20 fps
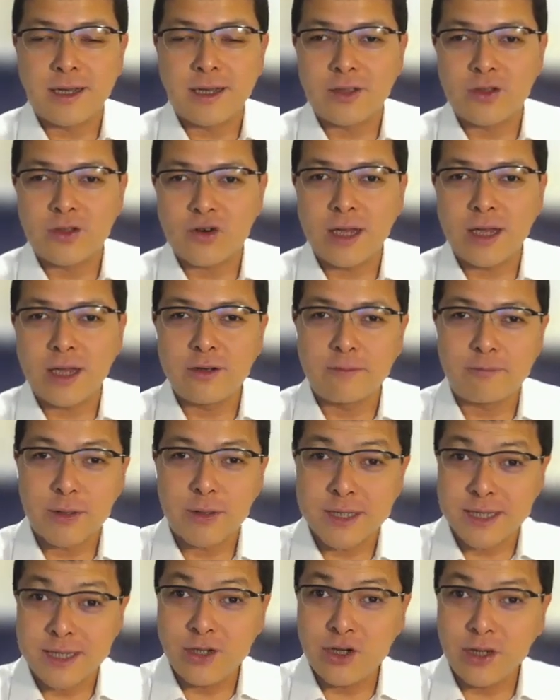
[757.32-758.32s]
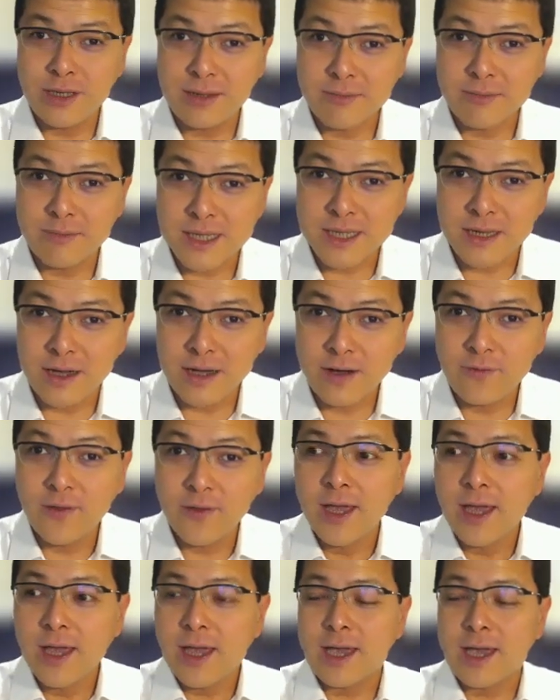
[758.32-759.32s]
trying to position himself
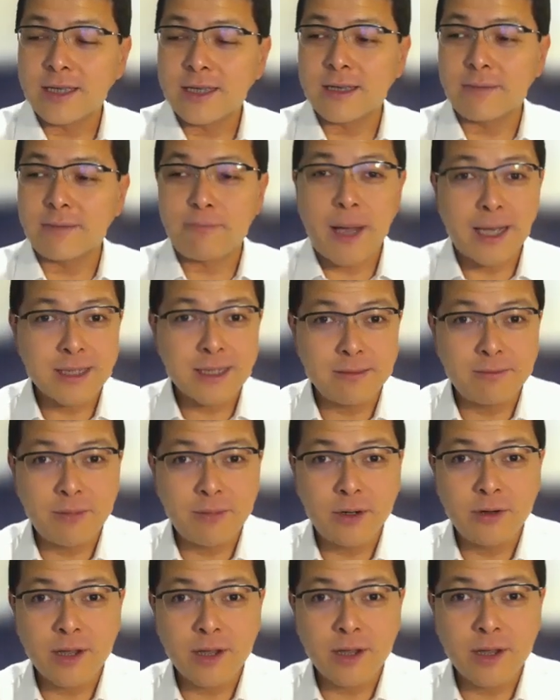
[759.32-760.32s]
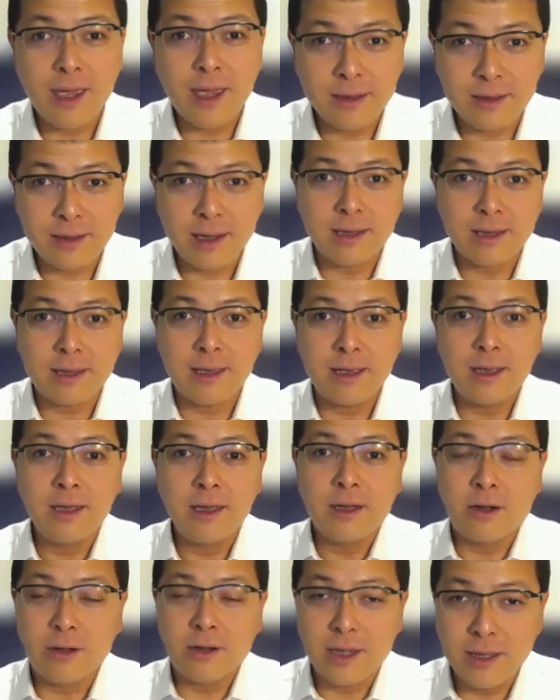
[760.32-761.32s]
as a possible caretaker
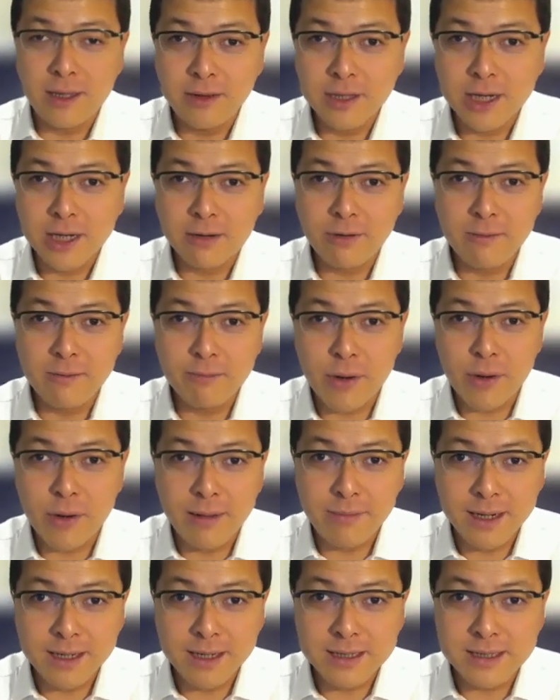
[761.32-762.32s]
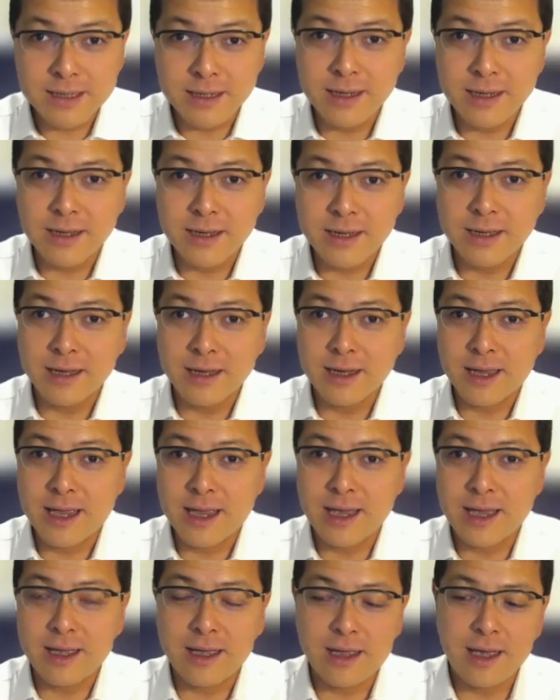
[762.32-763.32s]
or interim prime minister
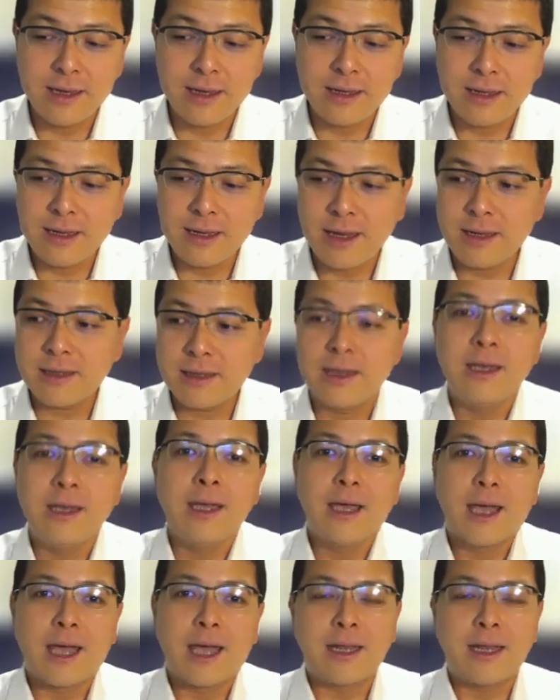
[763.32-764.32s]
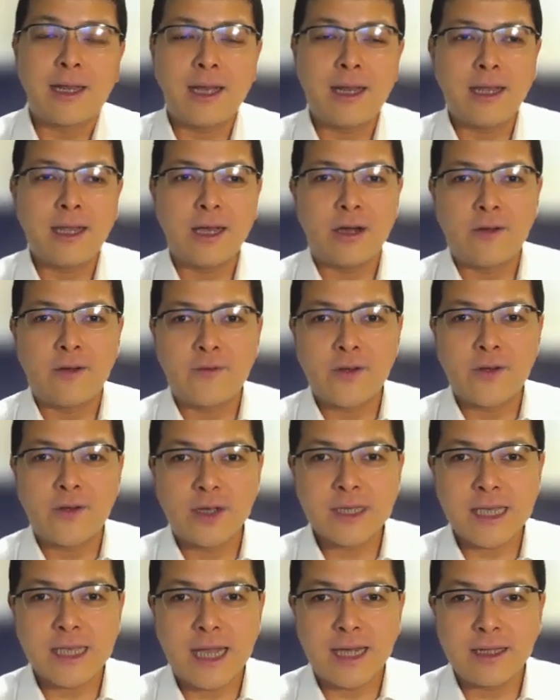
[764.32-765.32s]
candidate. And then there are, of
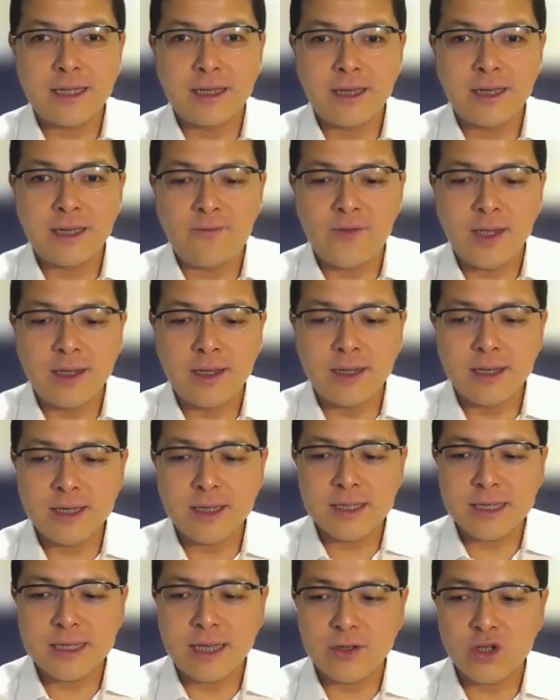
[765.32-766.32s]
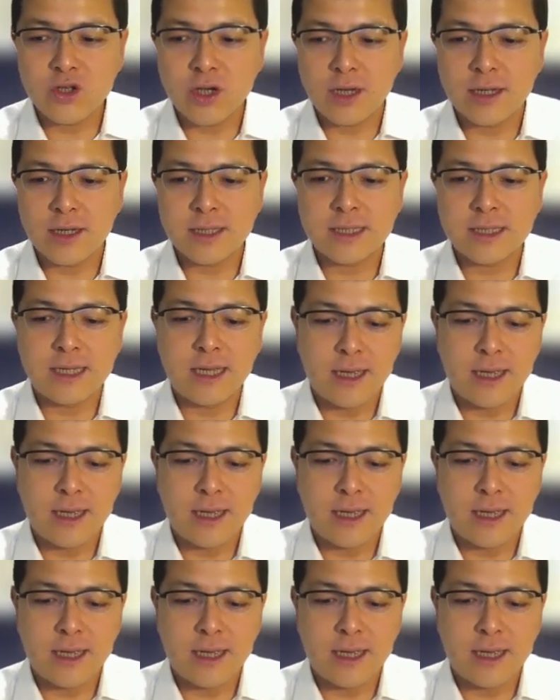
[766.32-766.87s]
course, other figures such as